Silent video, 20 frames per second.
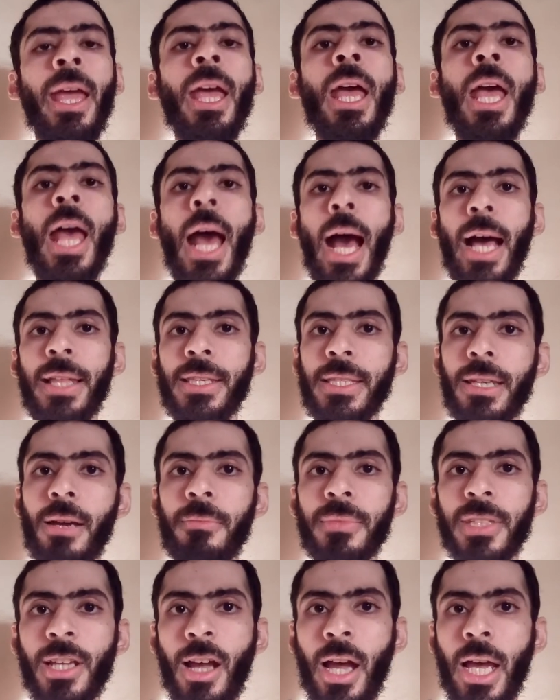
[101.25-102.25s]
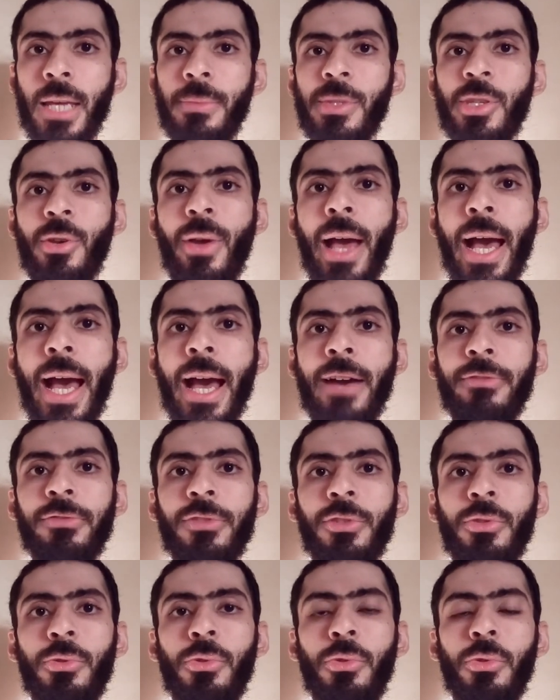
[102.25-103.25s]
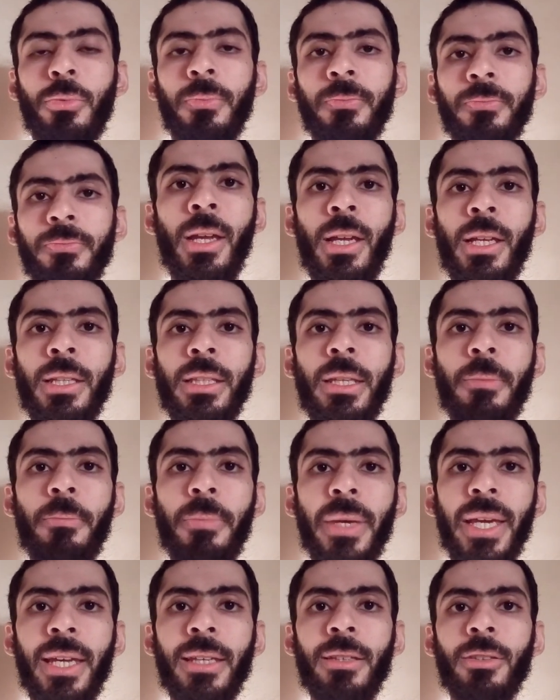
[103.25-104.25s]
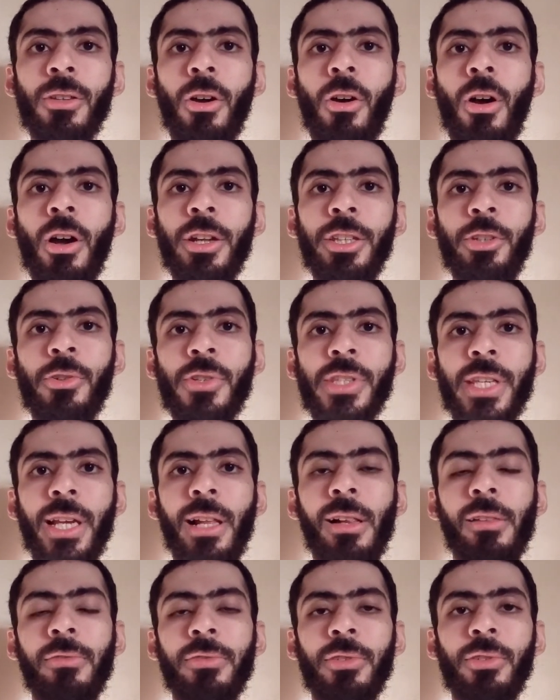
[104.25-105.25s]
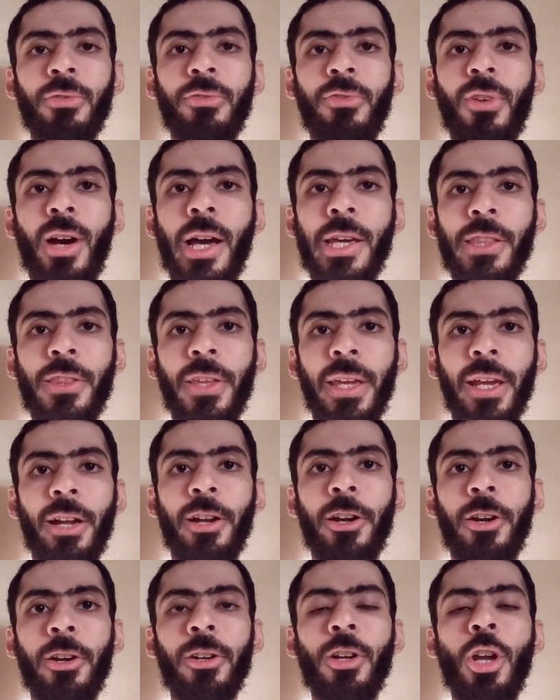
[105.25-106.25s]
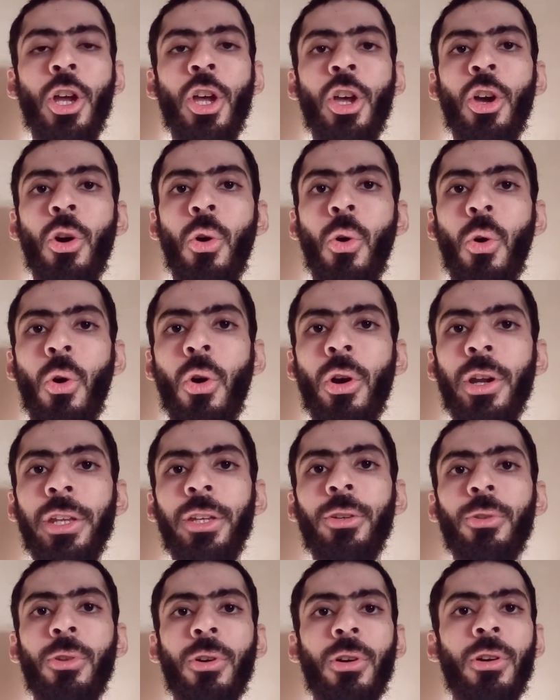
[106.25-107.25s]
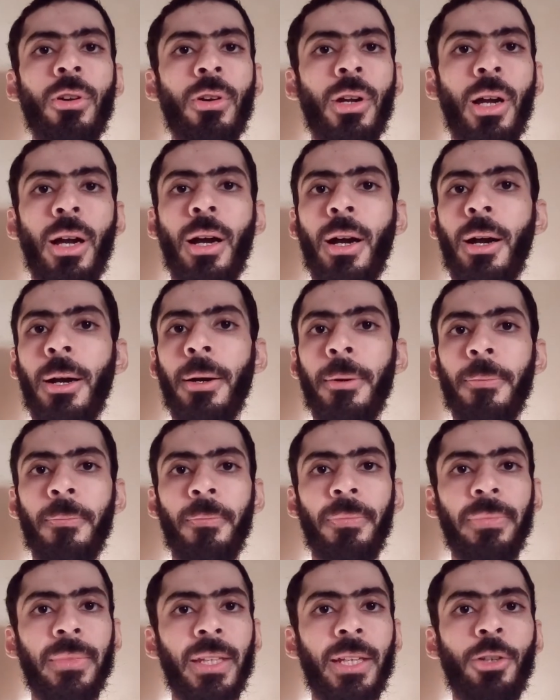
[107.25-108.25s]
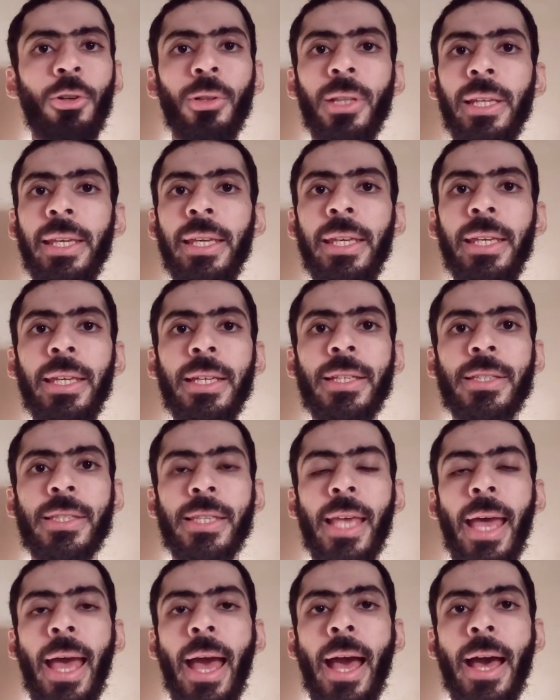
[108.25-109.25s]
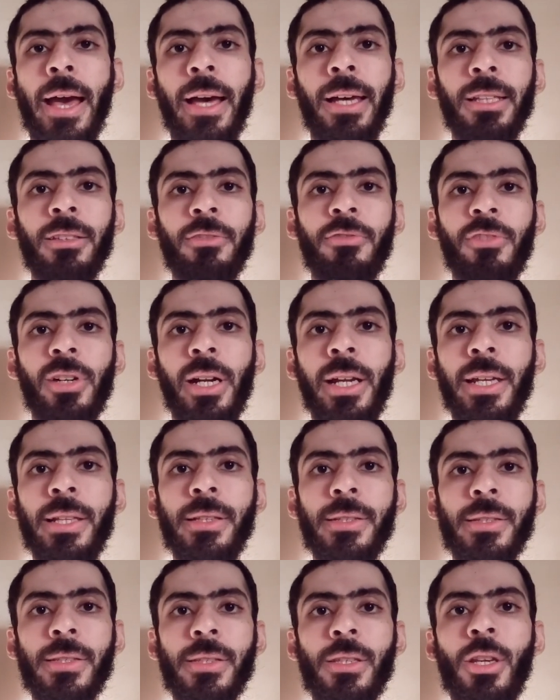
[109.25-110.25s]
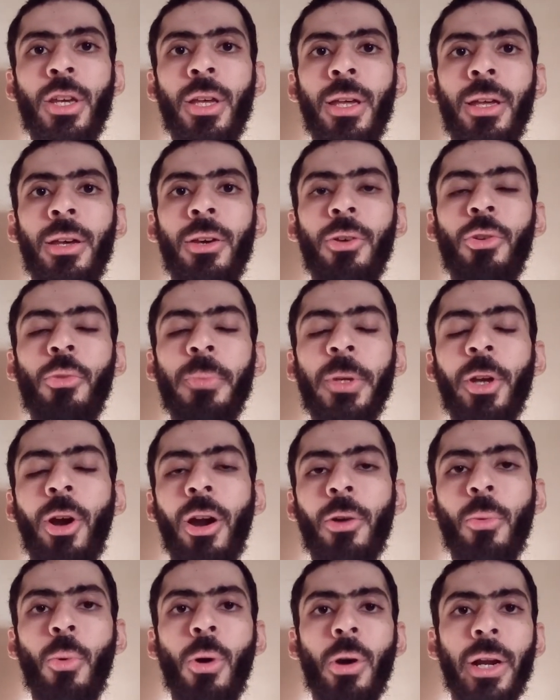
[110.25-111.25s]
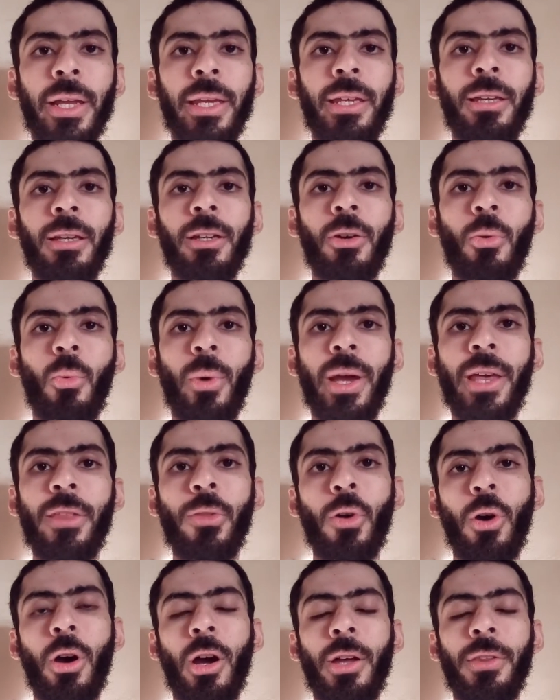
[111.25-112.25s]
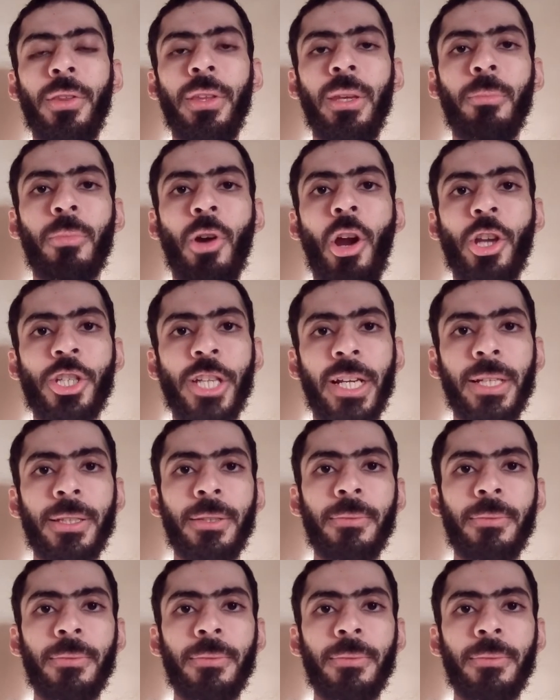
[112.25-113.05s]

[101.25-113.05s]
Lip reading: And sometimes you have to depend on yourself to find the error, or your colleagues and friends whom you are working with on the project.